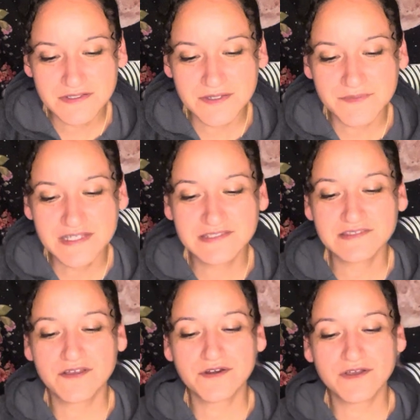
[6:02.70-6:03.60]
it might
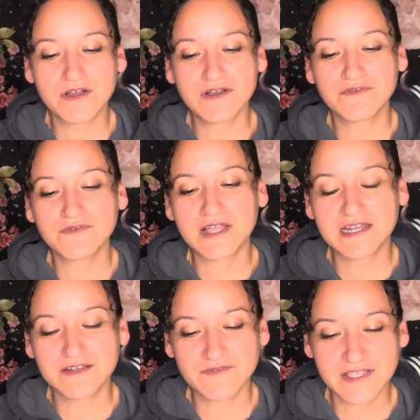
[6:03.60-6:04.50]
start off
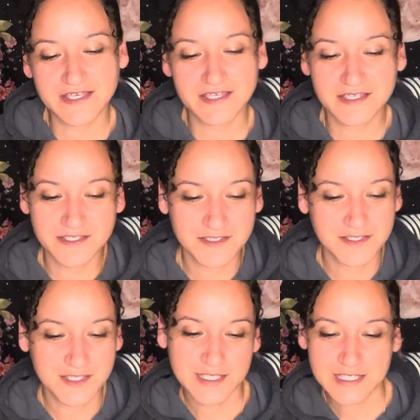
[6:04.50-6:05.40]
kind of like
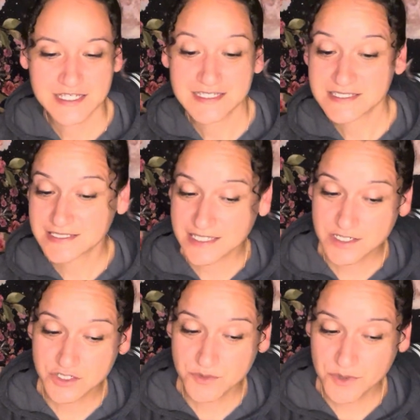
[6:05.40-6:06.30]

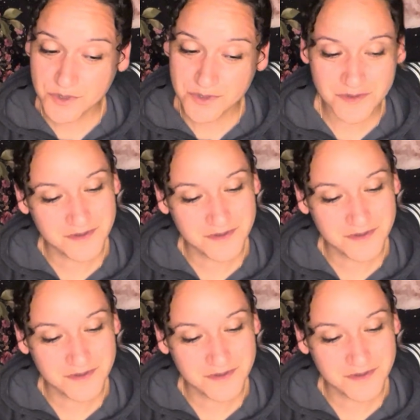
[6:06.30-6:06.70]
sexual.